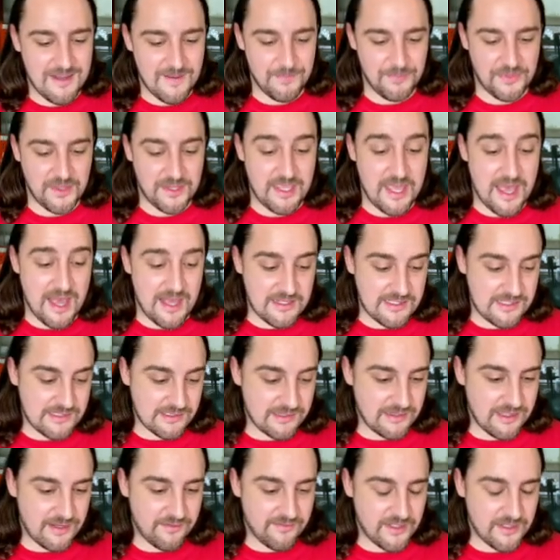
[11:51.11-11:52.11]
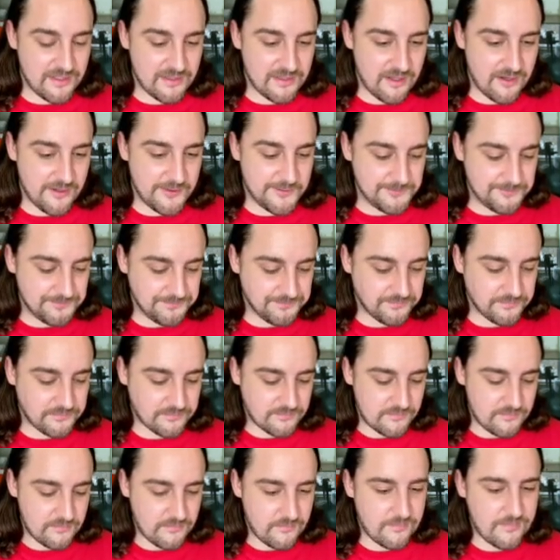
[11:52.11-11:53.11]
The cats love it though.
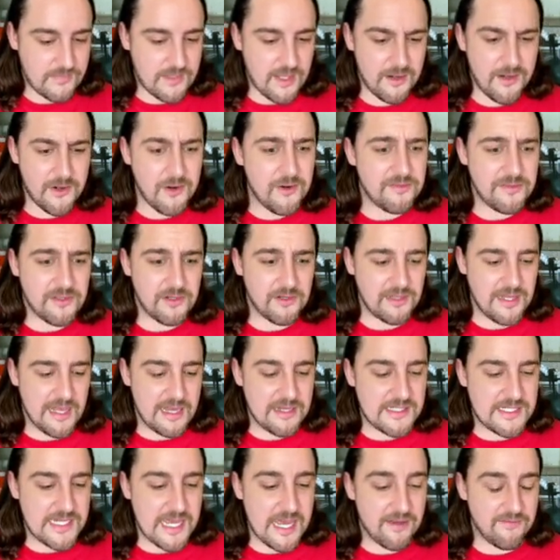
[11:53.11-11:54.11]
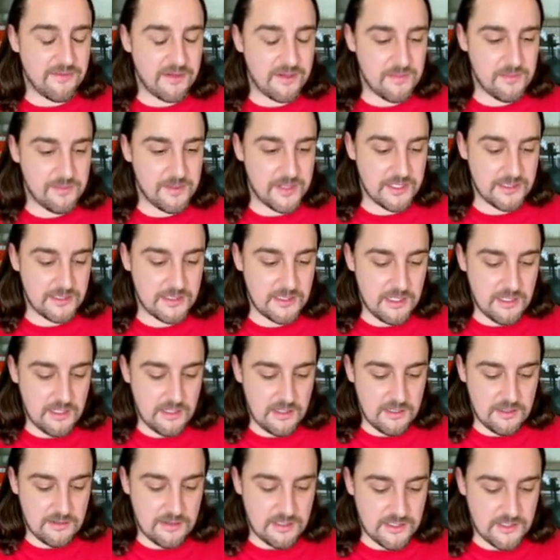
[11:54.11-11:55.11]
I don't know if they're allowed to have it, but
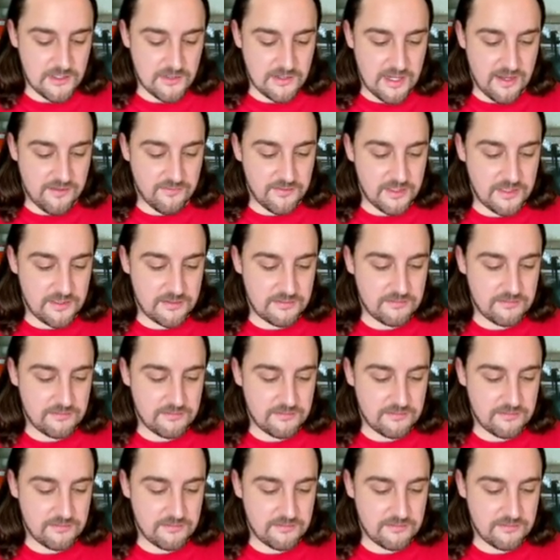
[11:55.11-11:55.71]
they do have it.